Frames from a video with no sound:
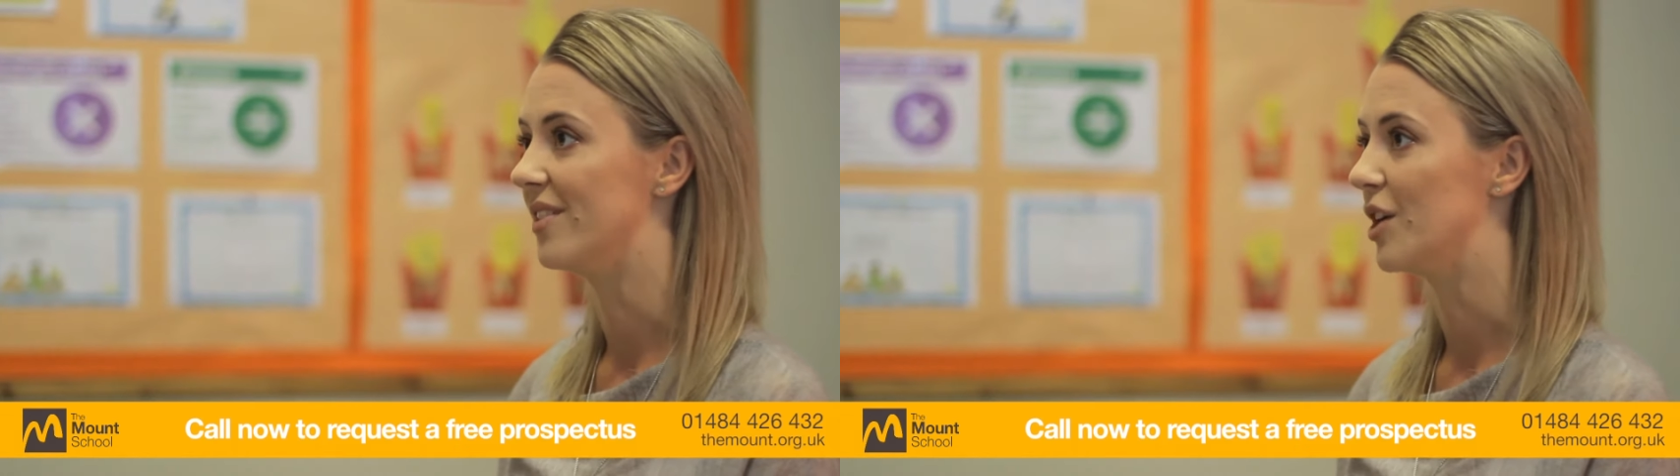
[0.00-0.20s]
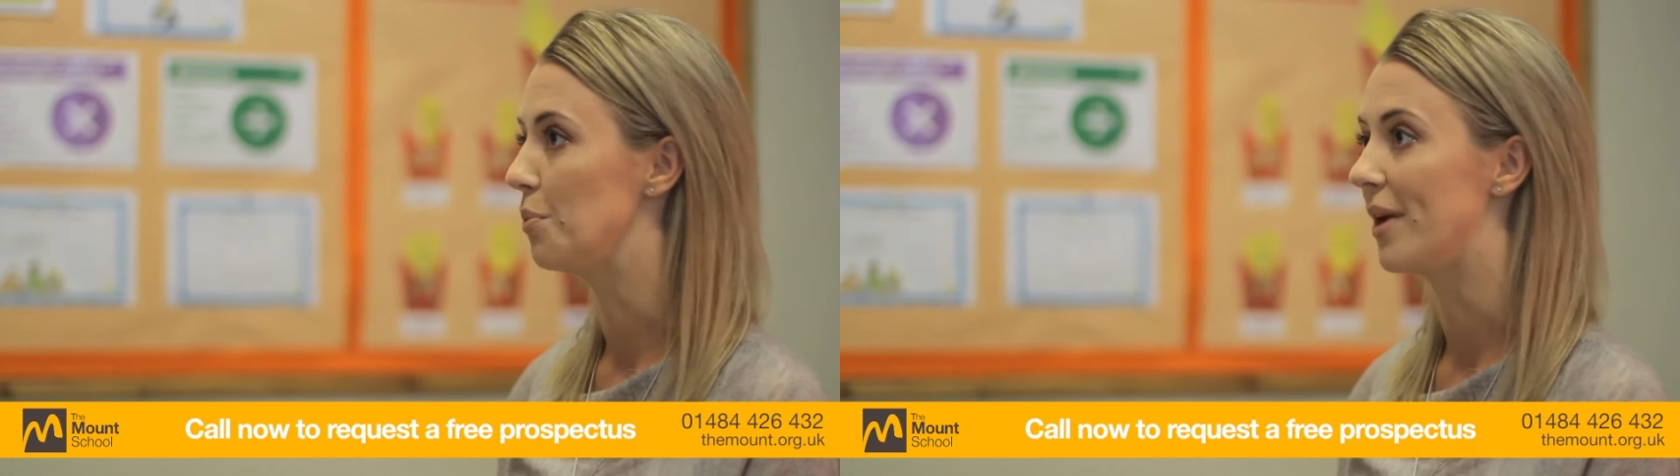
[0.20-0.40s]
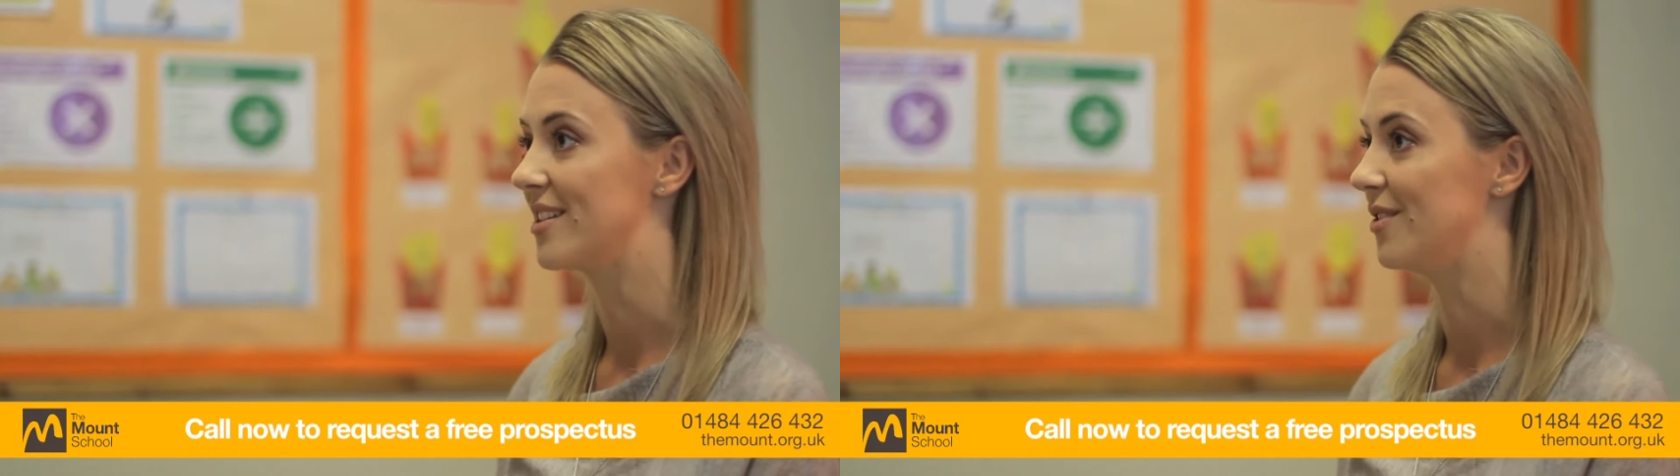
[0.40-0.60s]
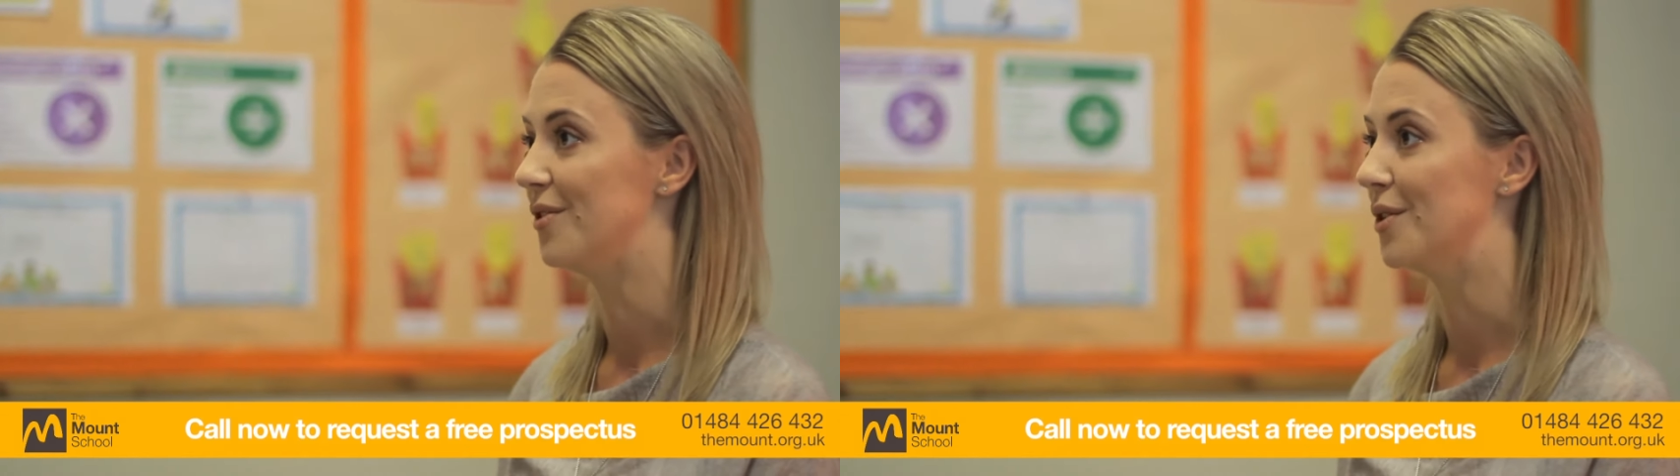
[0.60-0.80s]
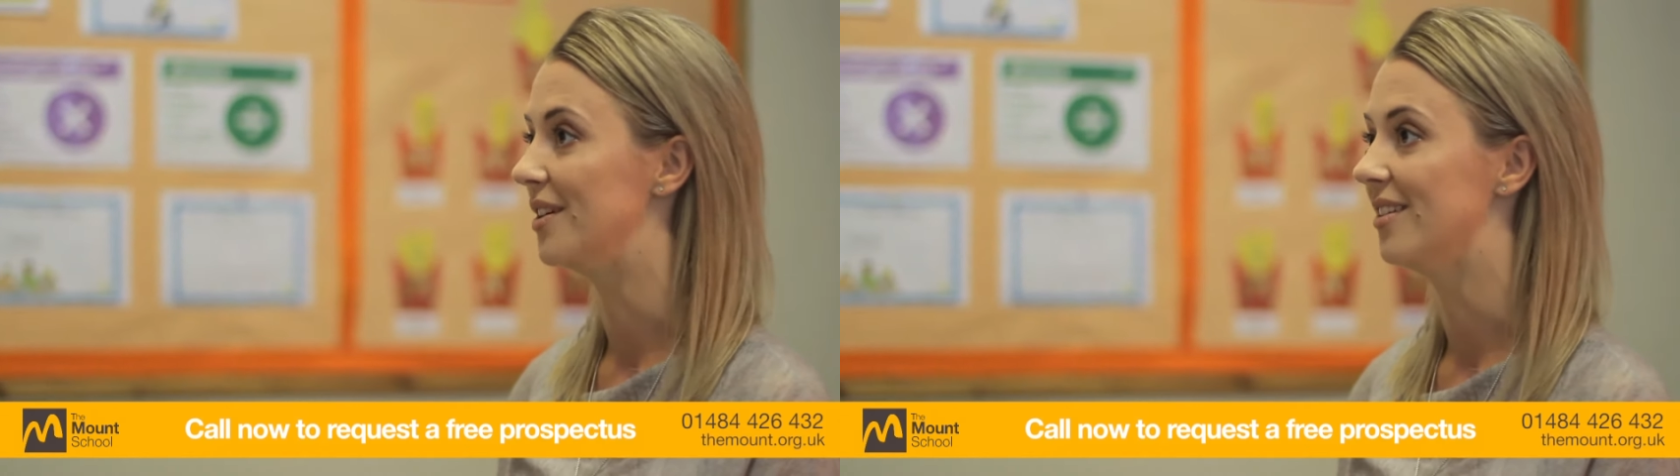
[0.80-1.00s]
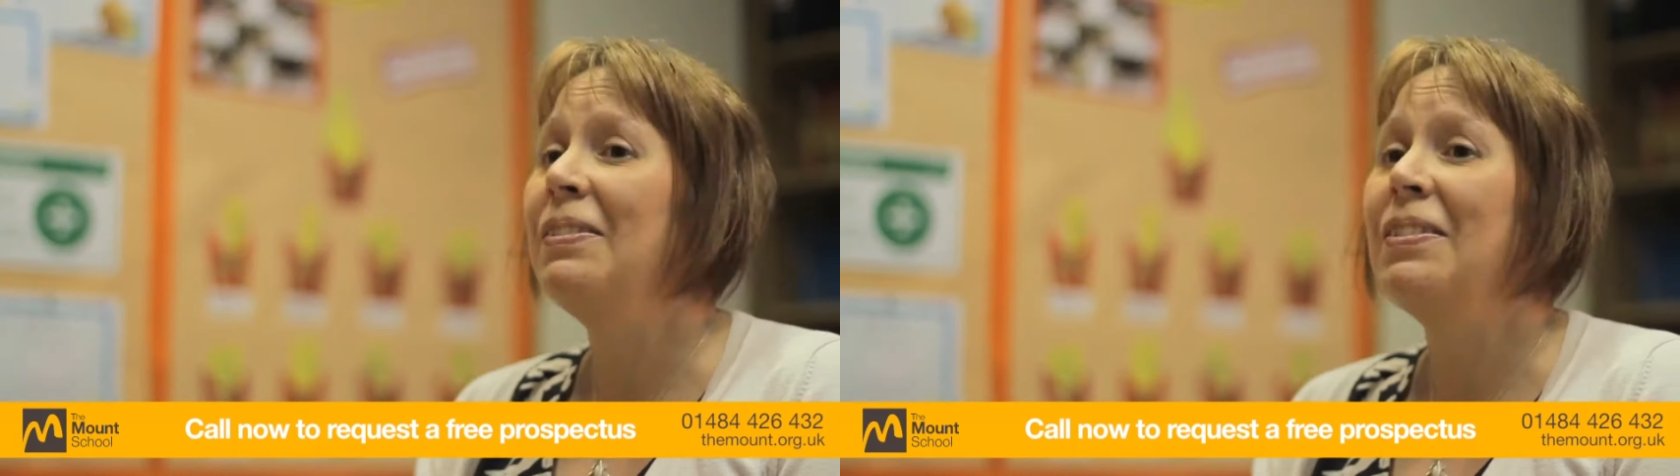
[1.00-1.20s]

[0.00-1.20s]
of it going better for her.